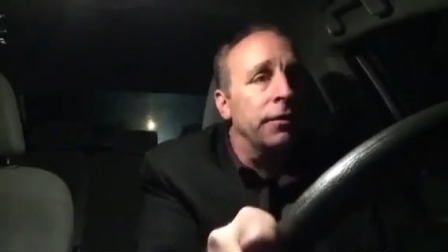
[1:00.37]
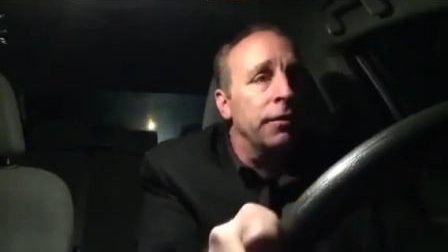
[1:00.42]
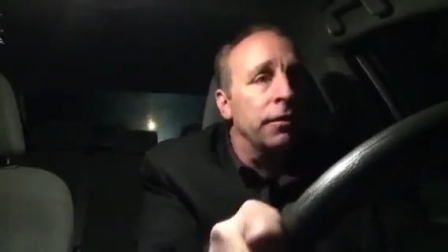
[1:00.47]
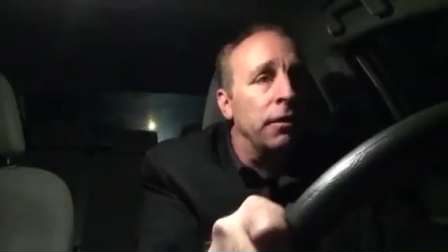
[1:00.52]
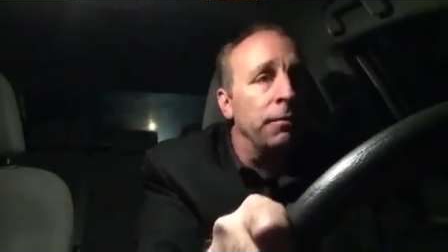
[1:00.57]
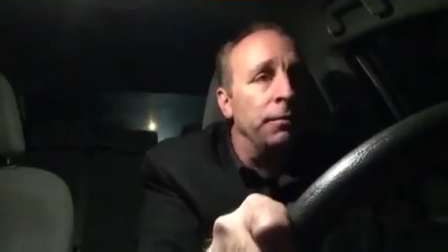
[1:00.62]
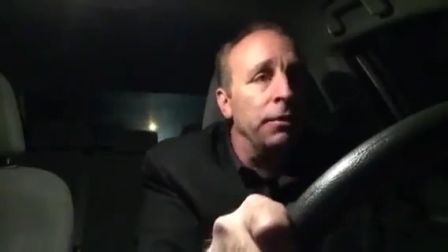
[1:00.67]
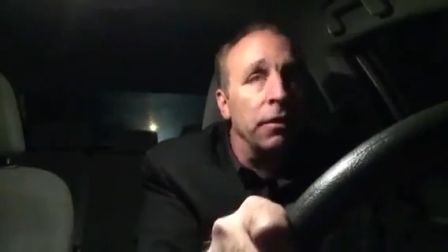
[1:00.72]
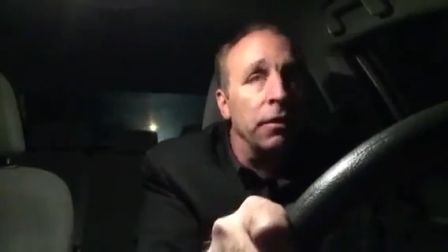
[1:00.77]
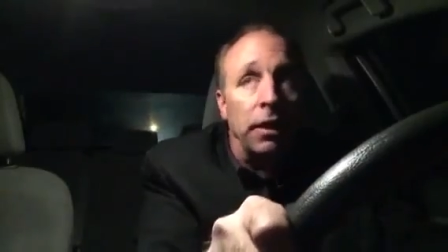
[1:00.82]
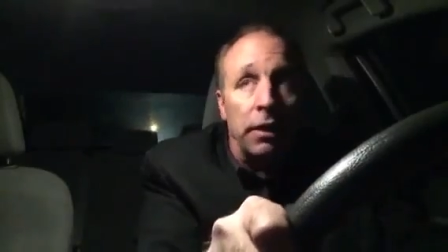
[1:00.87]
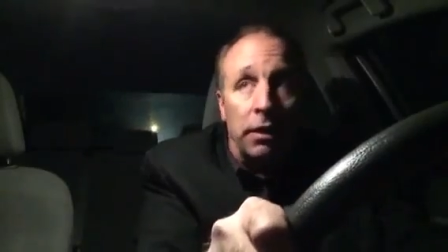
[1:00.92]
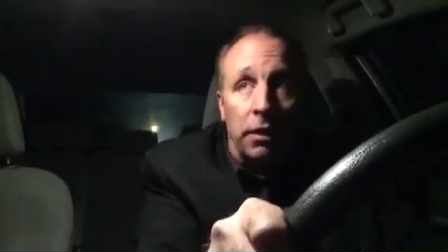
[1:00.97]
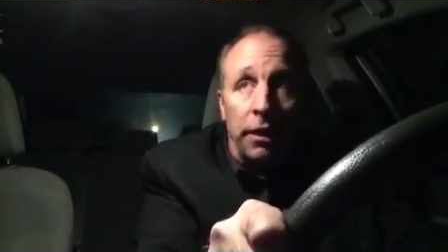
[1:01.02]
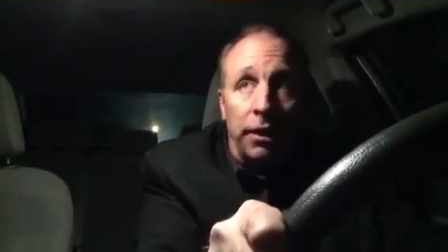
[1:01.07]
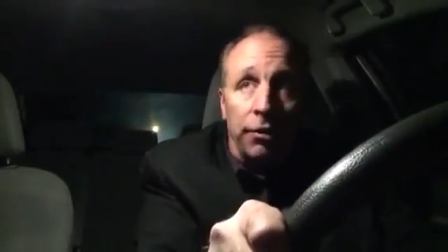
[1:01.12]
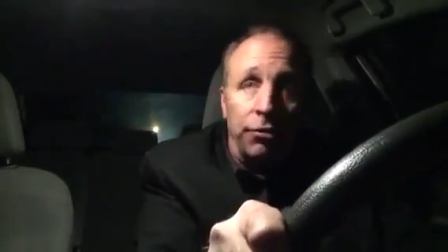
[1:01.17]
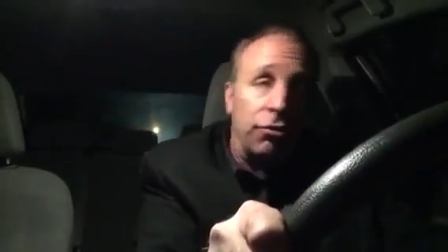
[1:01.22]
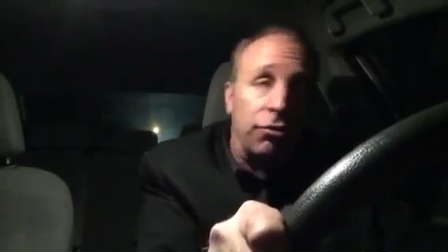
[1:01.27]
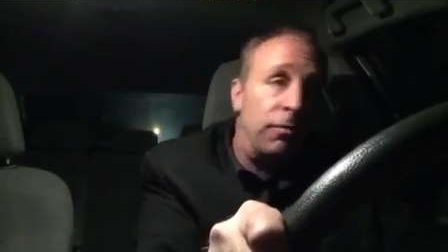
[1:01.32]
Let me look like an
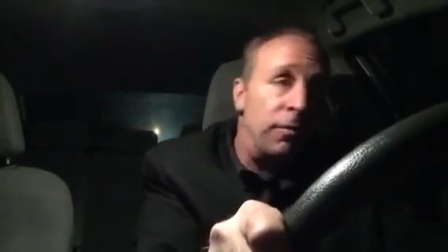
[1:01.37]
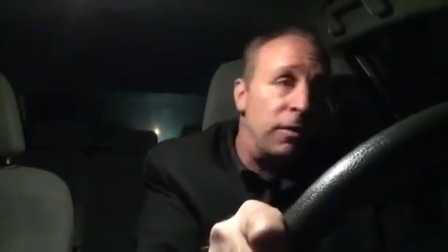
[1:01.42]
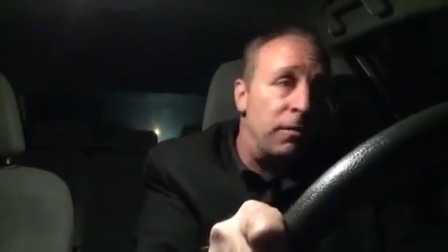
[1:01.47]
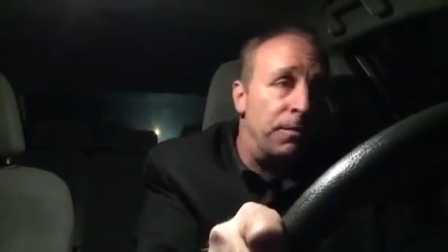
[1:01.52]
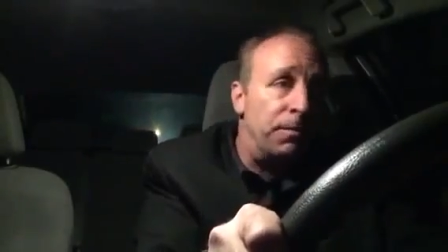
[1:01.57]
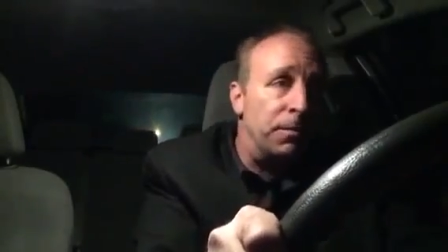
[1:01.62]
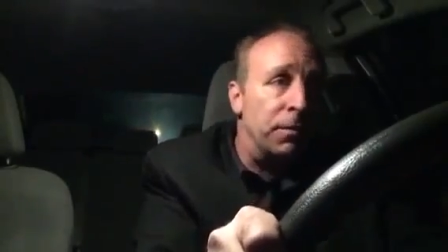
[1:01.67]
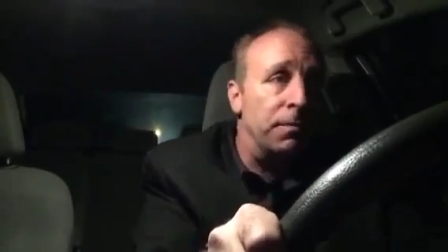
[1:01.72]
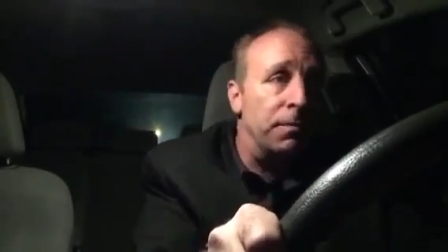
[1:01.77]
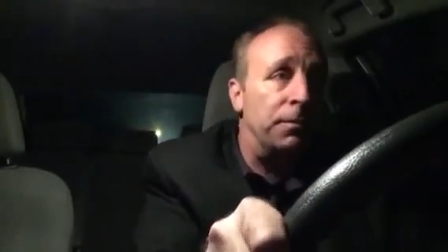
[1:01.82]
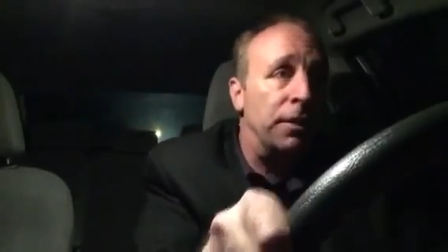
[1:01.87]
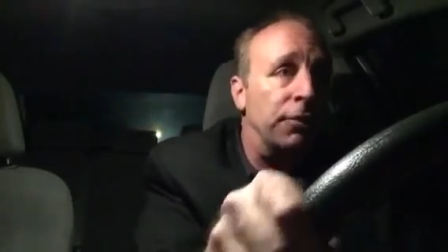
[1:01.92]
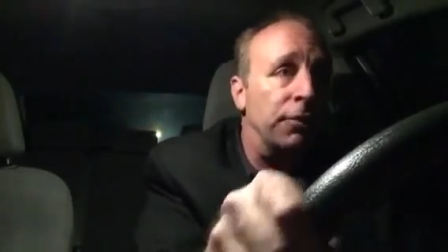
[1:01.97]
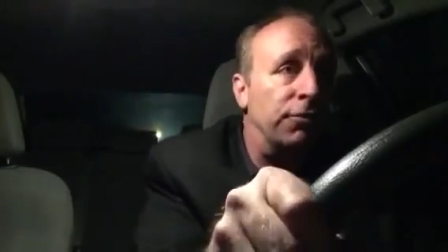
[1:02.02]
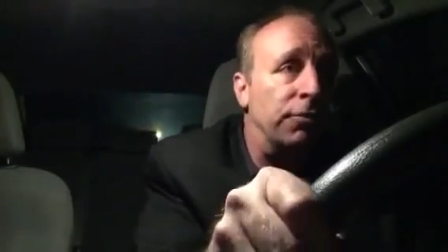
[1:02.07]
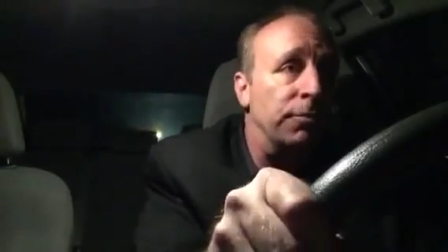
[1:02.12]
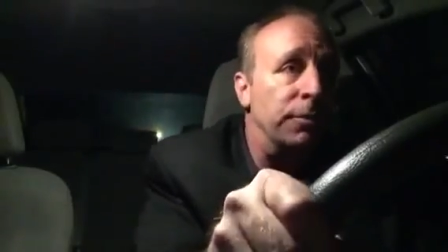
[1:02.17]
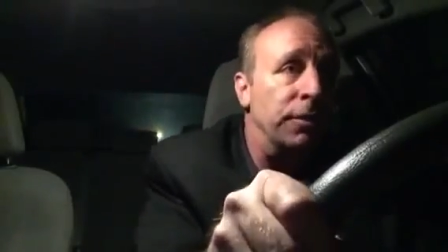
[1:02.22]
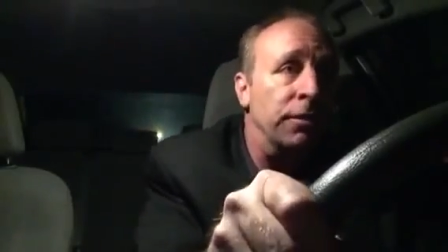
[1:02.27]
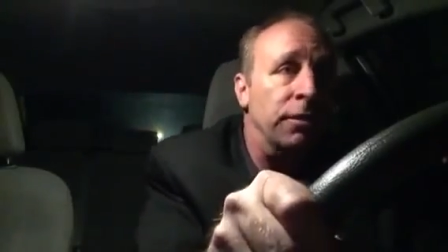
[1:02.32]
asshole. Maybe pull up
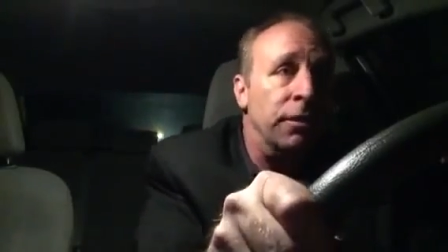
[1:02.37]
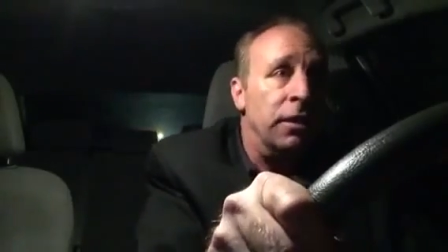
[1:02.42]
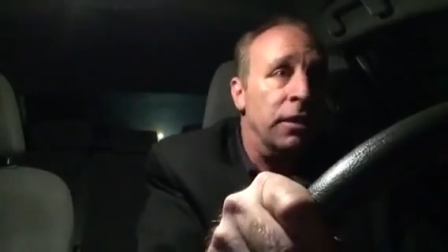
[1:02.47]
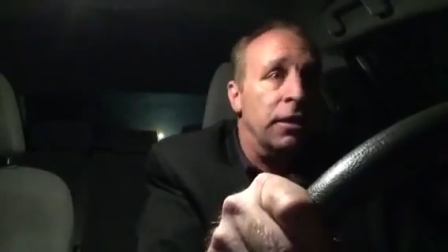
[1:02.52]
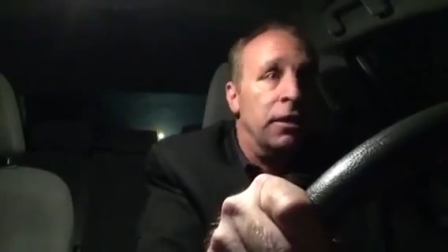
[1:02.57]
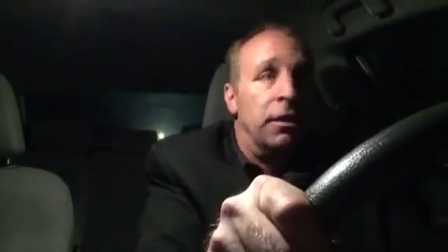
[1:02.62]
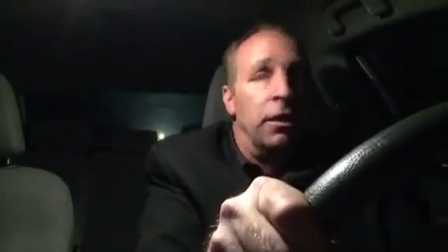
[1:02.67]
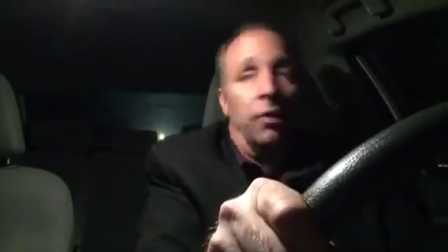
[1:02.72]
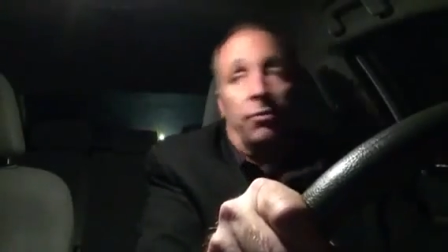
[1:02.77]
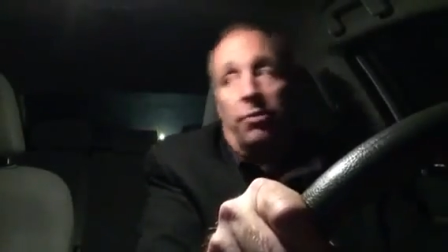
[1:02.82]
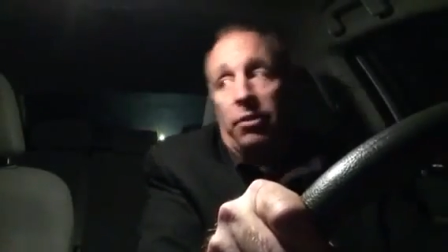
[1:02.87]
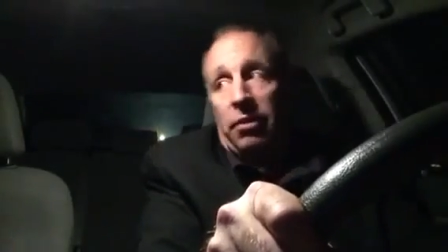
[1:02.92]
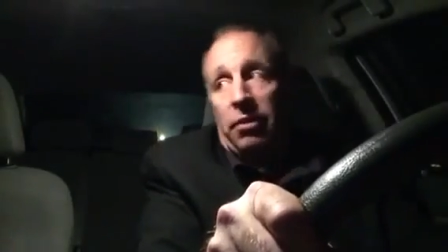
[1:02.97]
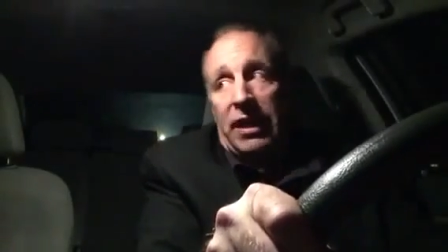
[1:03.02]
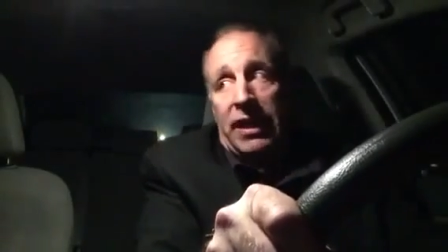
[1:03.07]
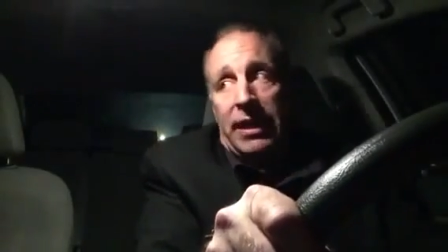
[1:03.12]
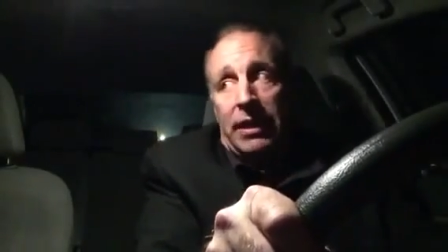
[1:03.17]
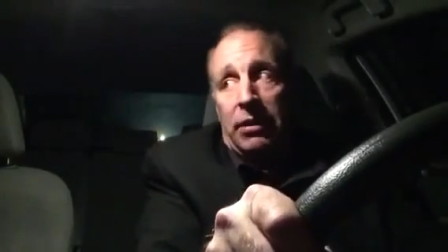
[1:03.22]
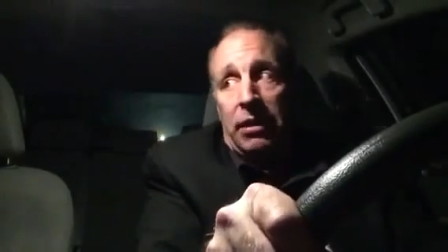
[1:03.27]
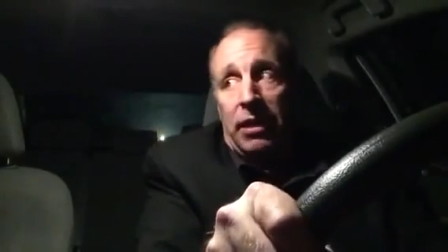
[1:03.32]
next to me and I said,
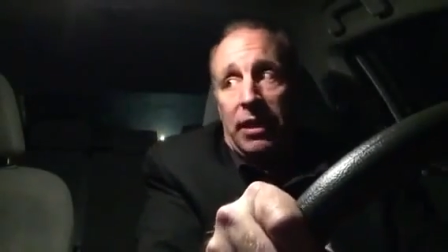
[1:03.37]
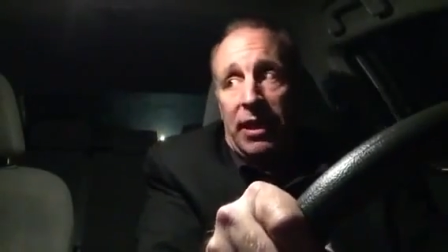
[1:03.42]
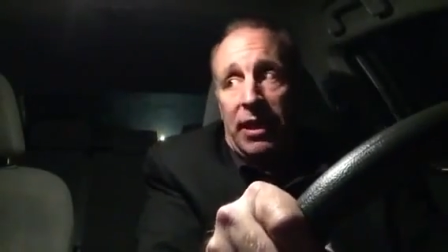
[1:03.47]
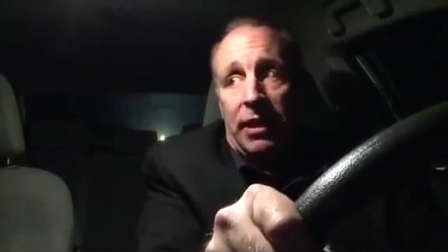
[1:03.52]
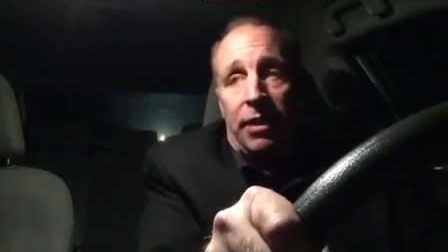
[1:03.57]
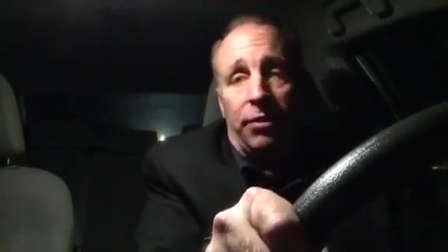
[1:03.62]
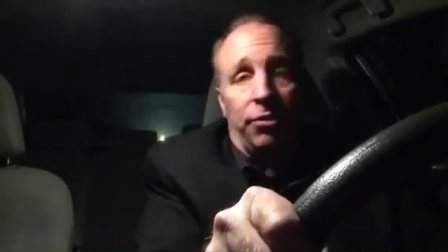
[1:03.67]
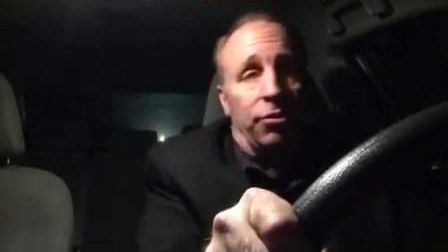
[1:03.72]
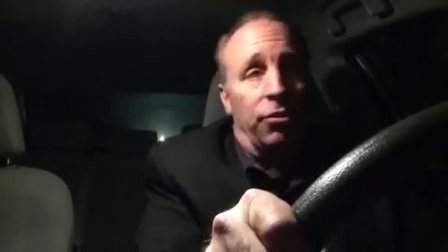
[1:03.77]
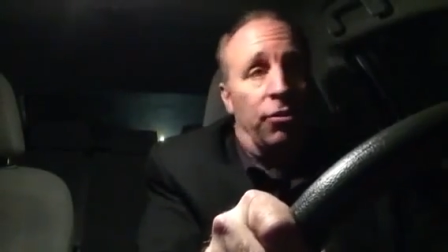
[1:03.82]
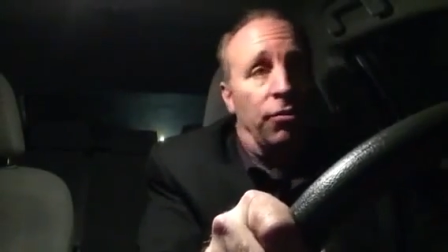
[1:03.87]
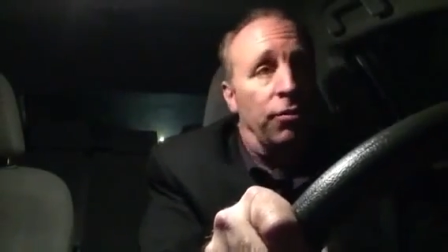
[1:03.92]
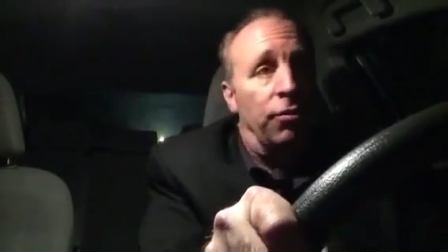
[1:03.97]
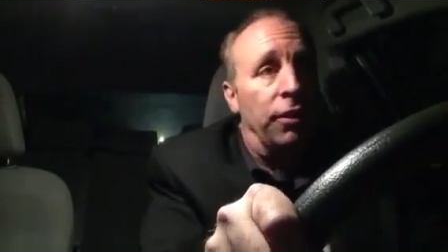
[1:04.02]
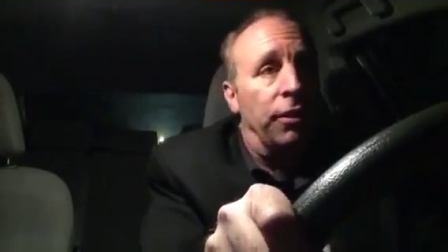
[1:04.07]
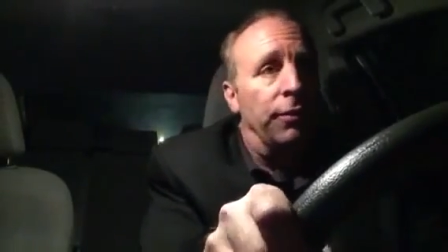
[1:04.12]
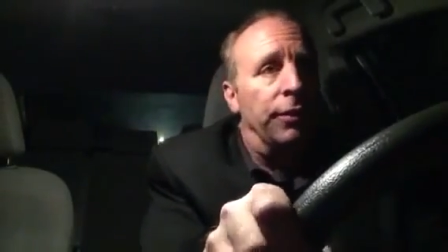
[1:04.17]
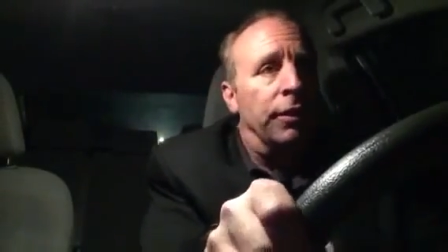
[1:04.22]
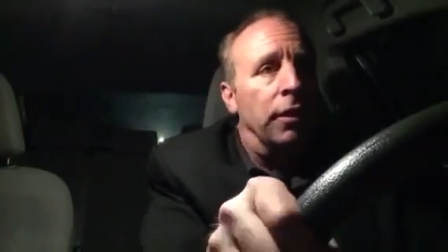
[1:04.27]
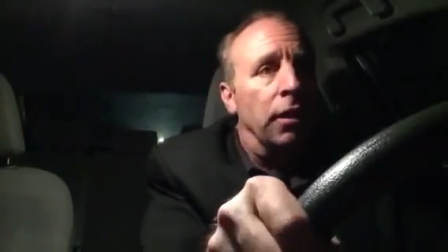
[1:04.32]
look at that asshole.
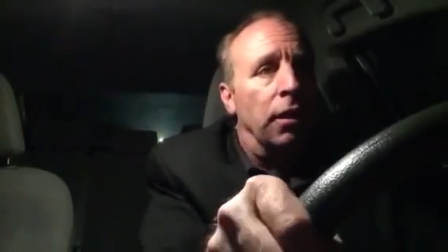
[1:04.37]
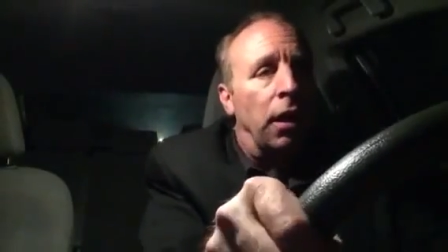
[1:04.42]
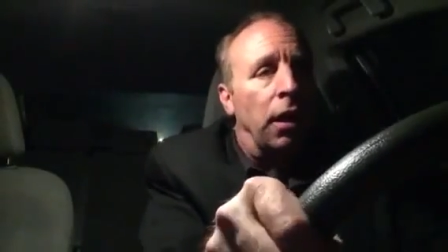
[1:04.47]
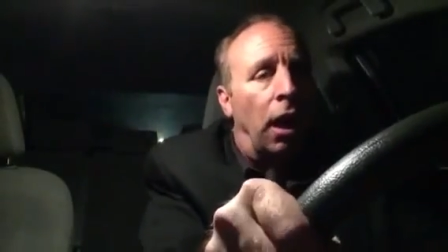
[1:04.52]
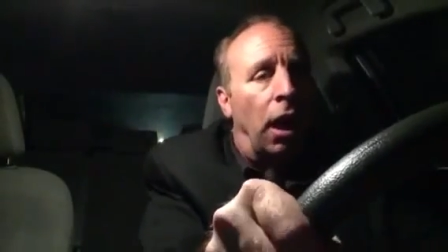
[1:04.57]
There we go.